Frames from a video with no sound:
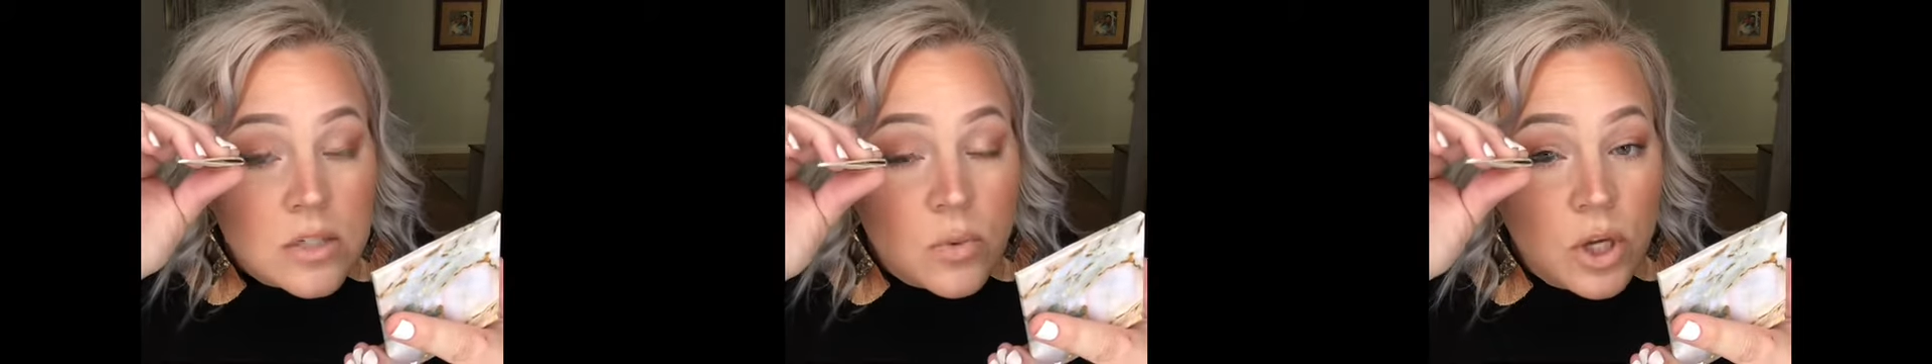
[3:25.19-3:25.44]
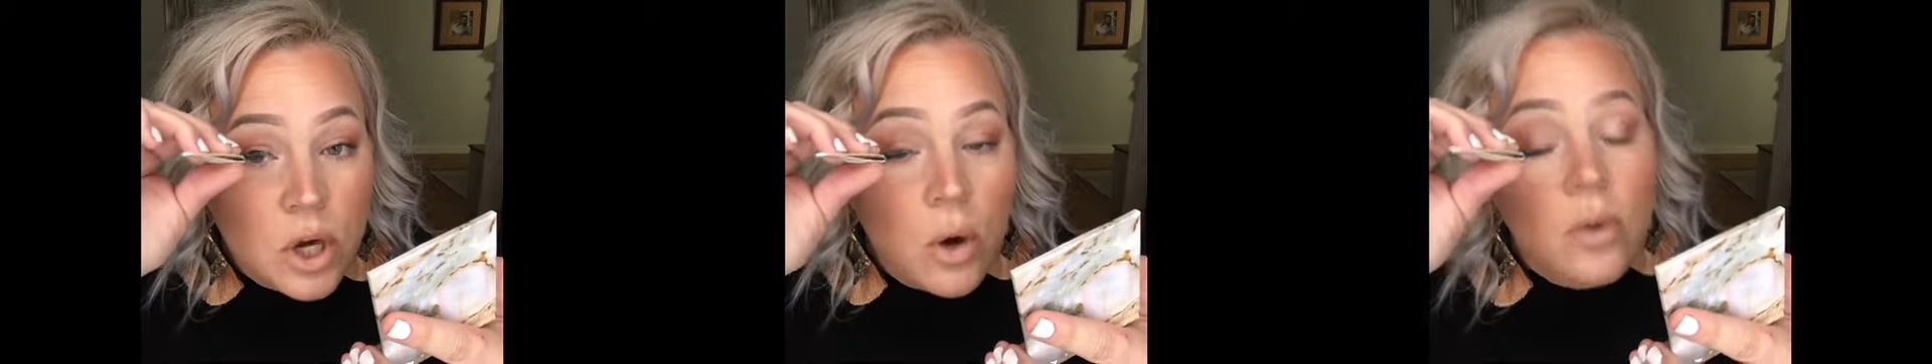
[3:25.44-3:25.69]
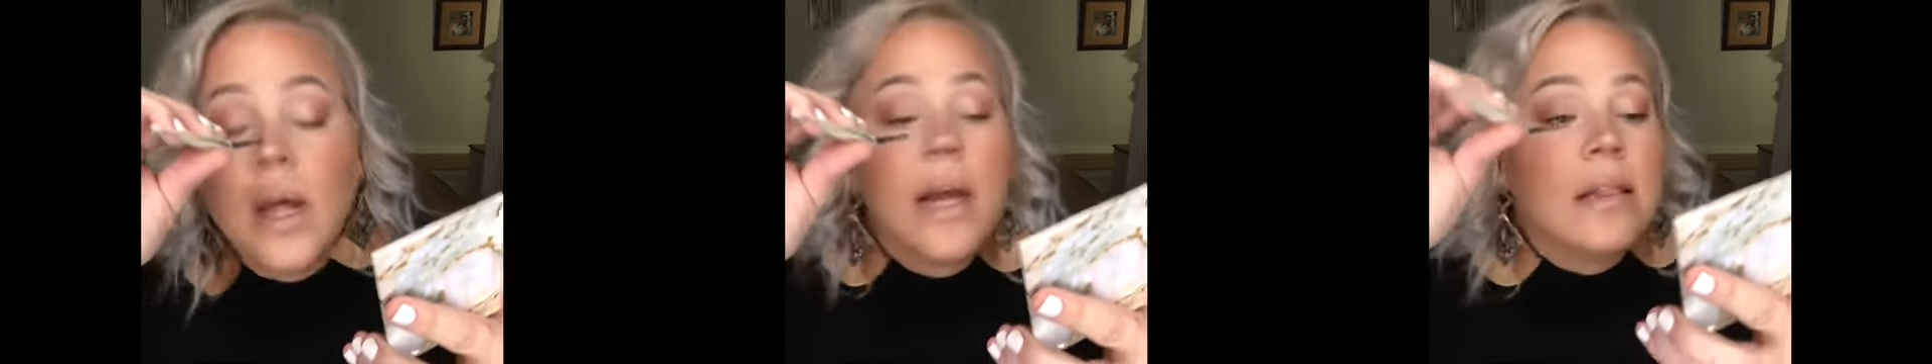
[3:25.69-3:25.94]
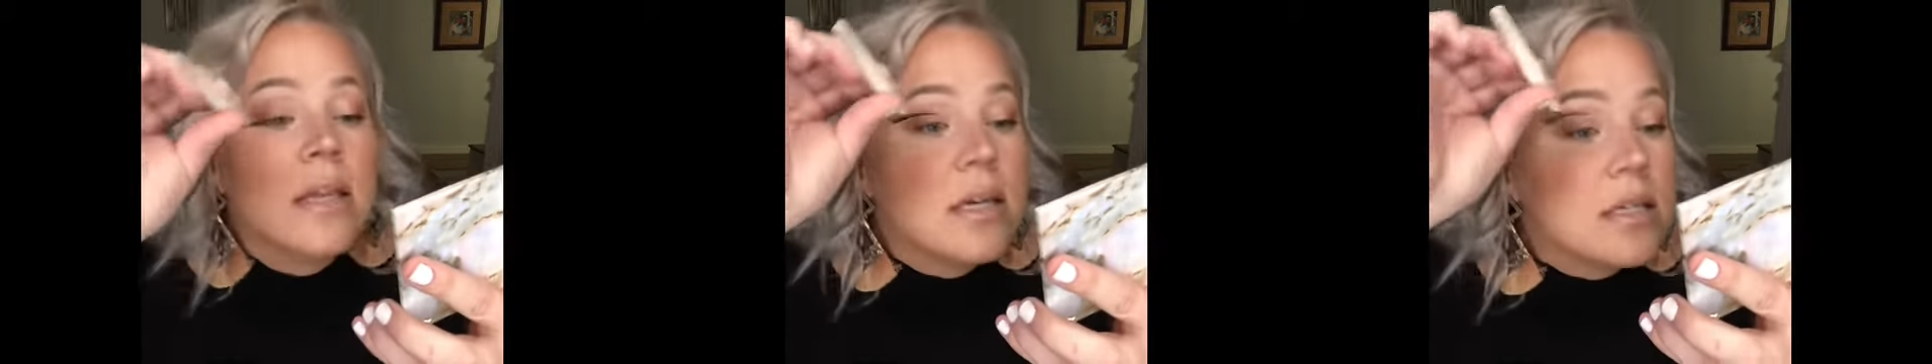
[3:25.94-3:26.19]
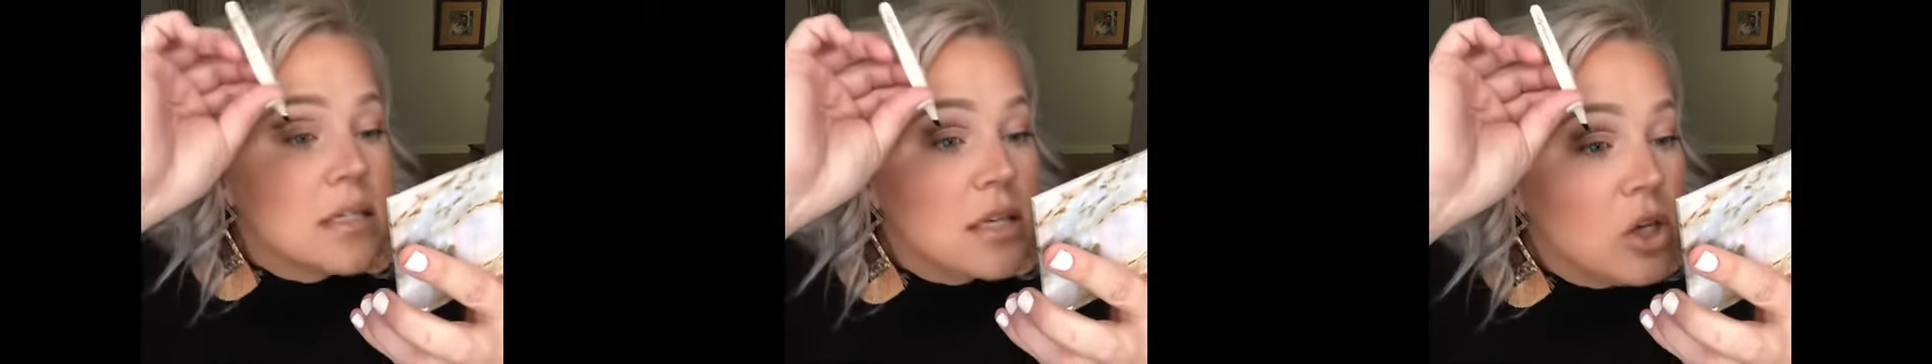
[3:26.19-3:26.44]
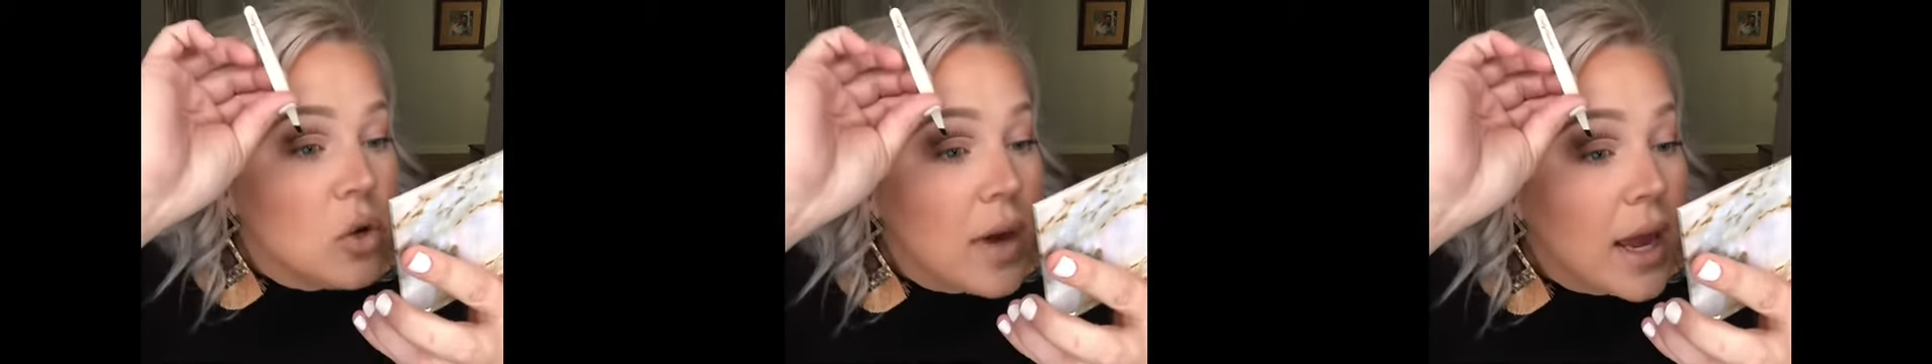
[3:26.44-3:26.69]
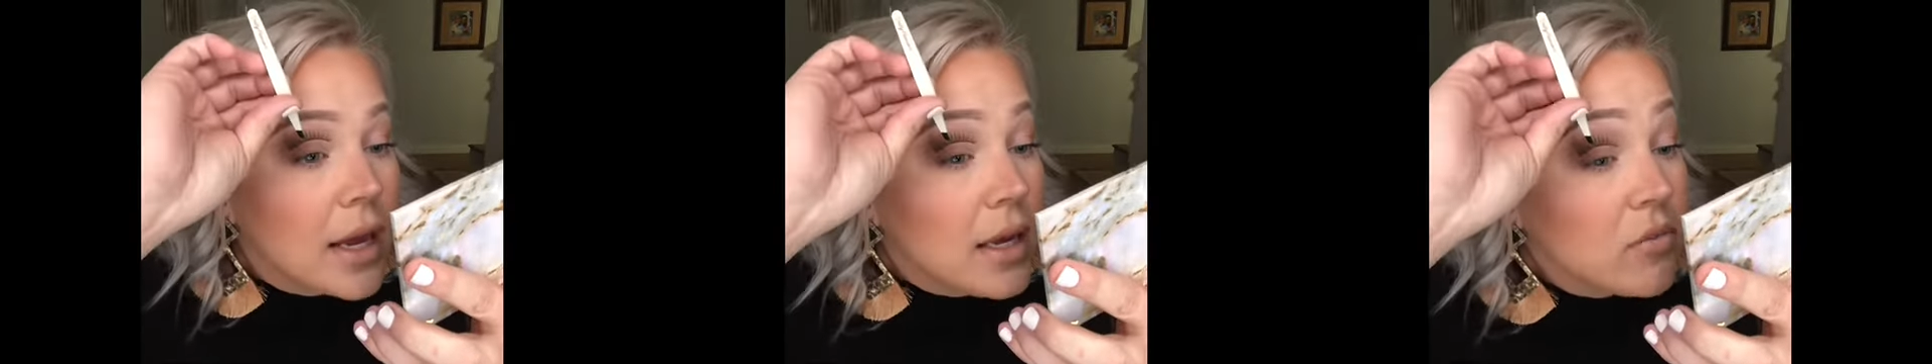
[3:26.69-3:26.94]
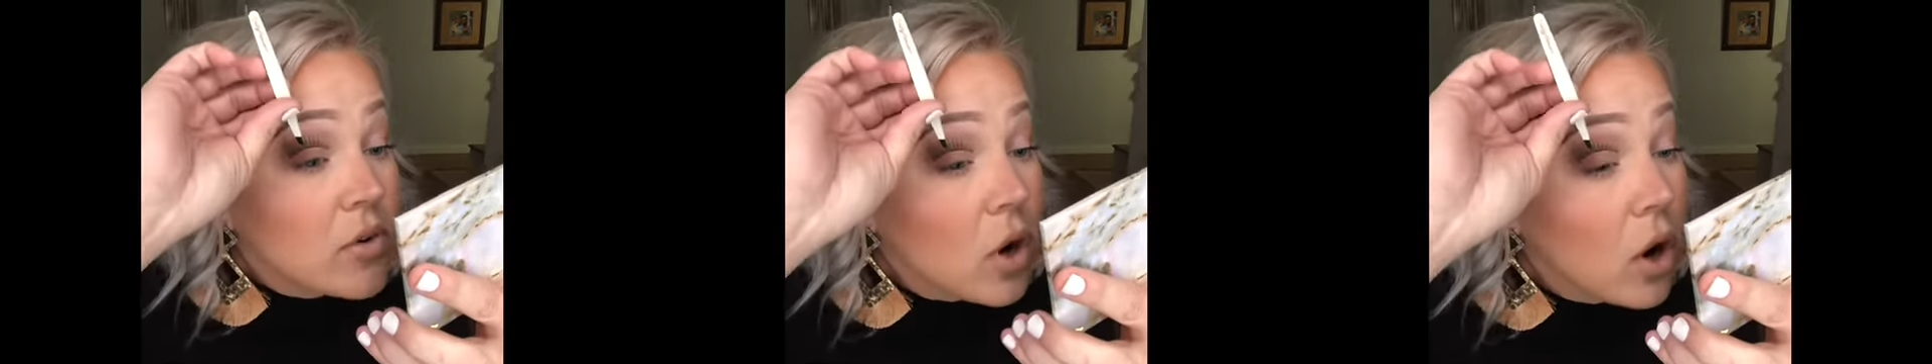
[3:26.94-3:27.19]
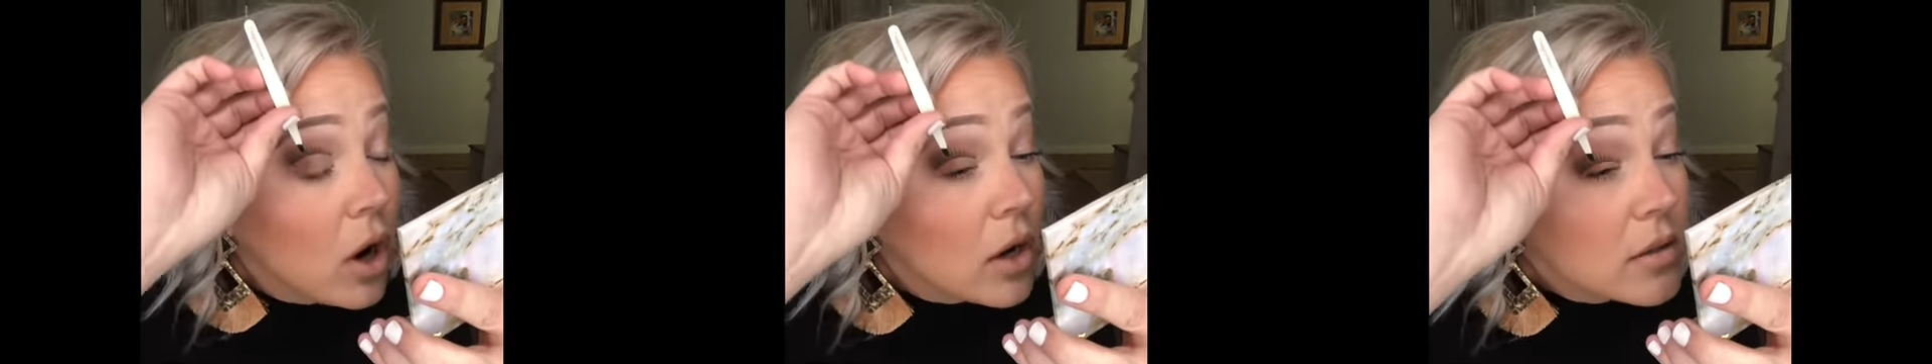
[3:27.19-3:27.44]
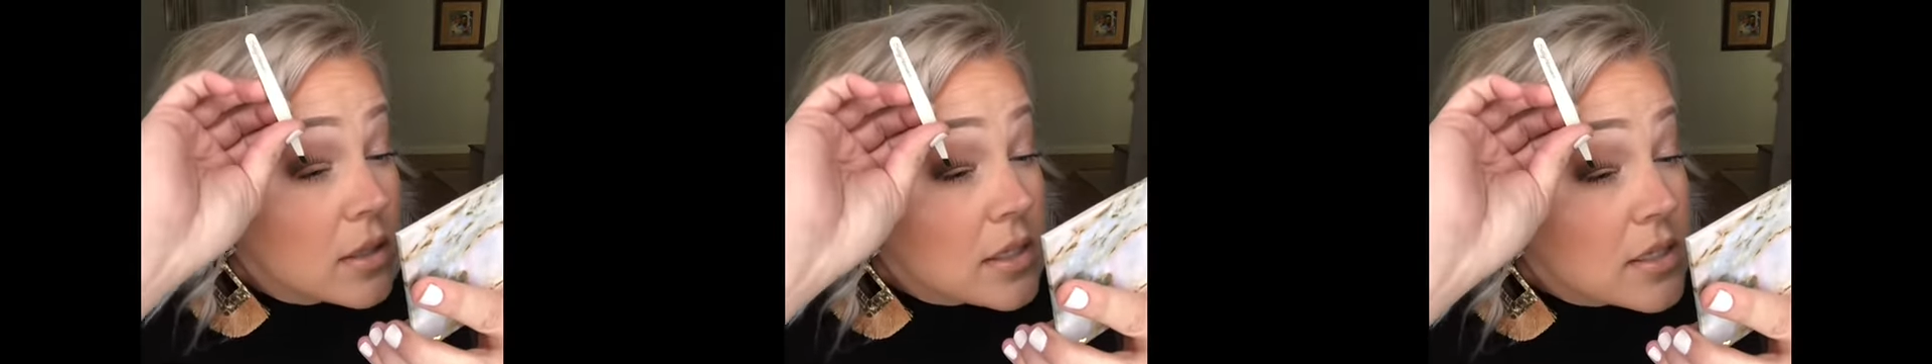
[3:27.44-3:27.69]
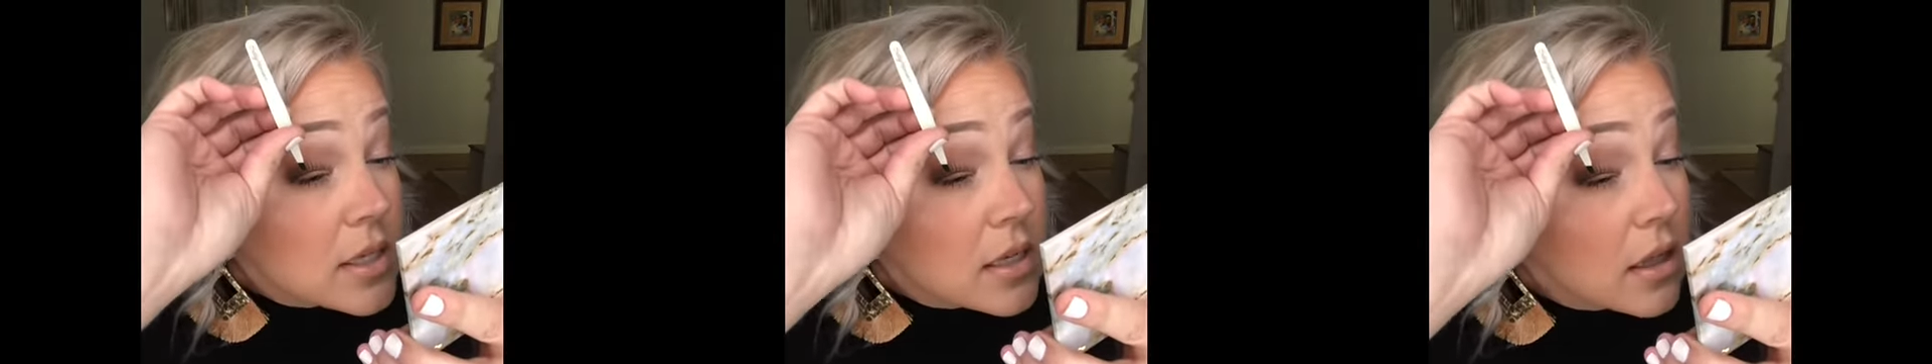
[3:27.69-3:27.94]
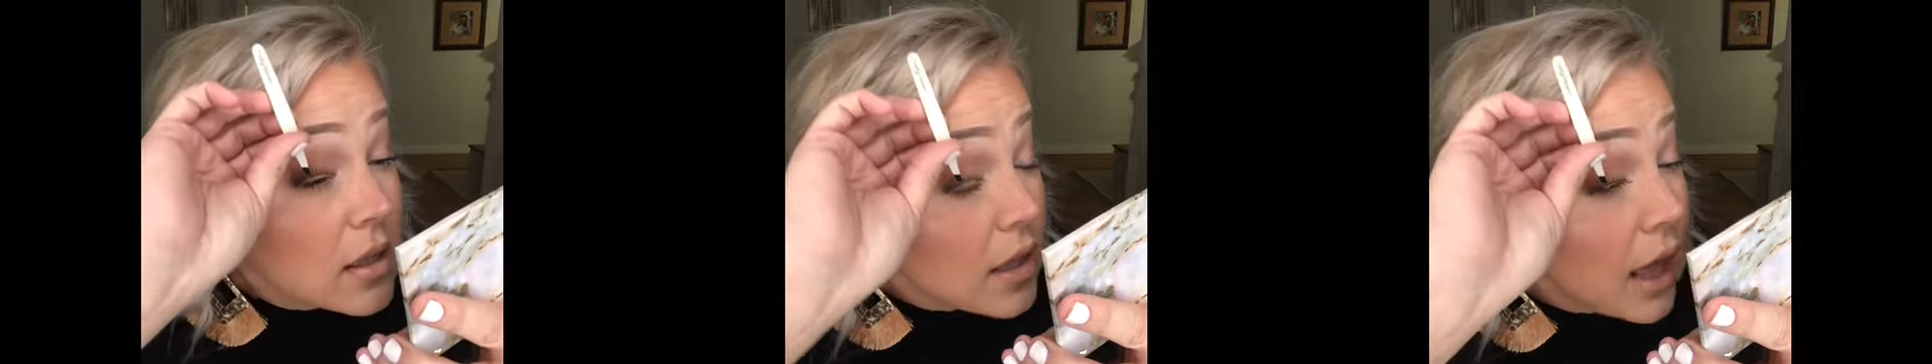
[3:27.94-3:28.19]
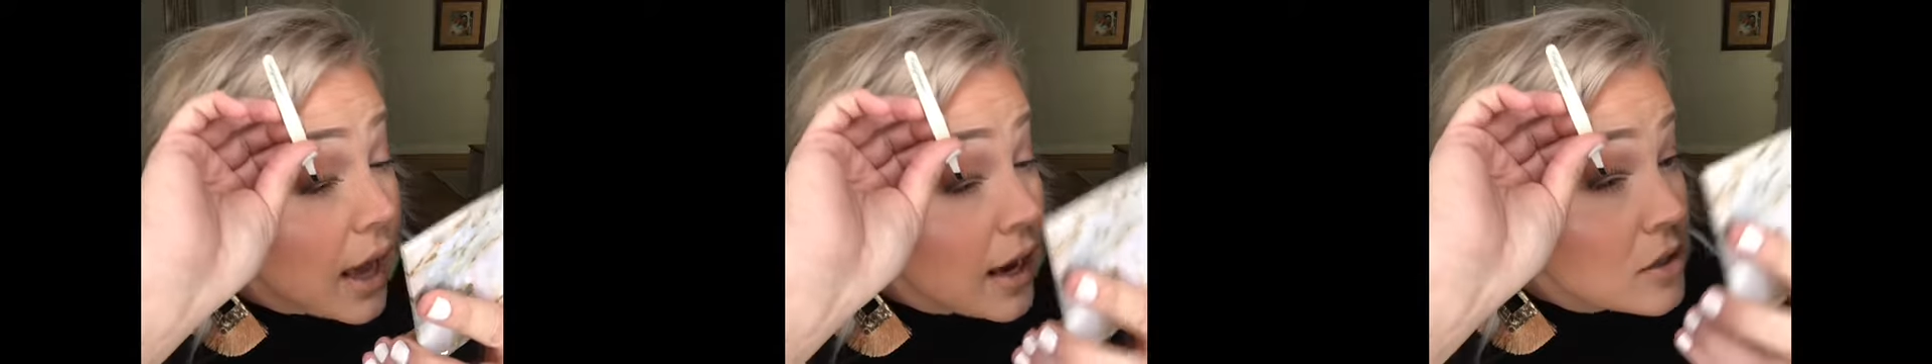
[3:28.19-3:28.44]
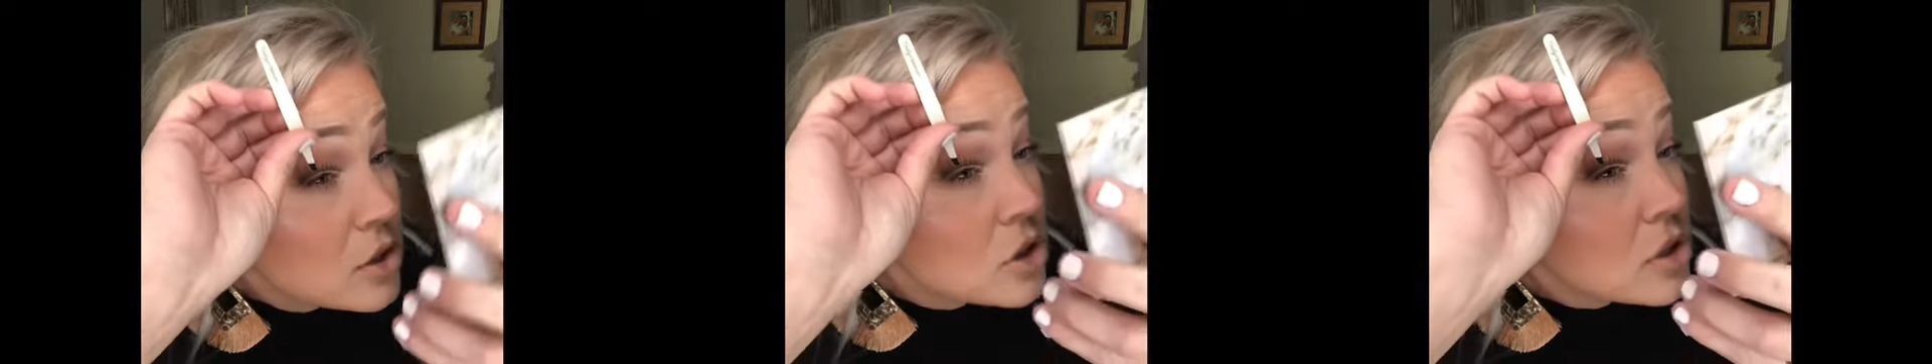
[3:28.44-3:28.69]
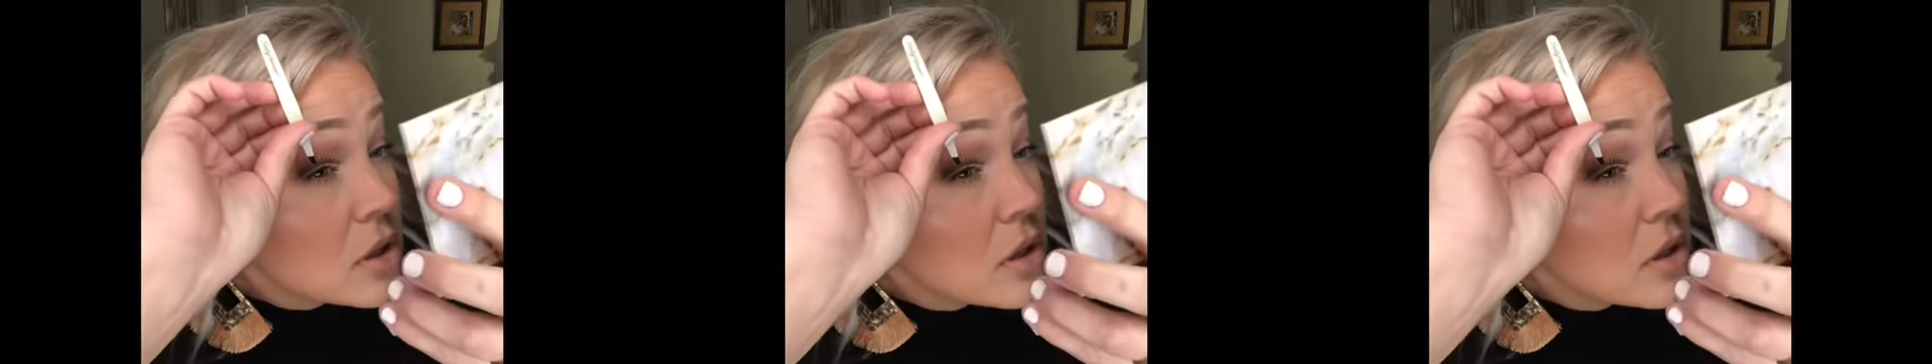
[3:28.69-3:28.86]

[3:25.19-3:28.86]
When you go like this, you can't even hardly see the lash.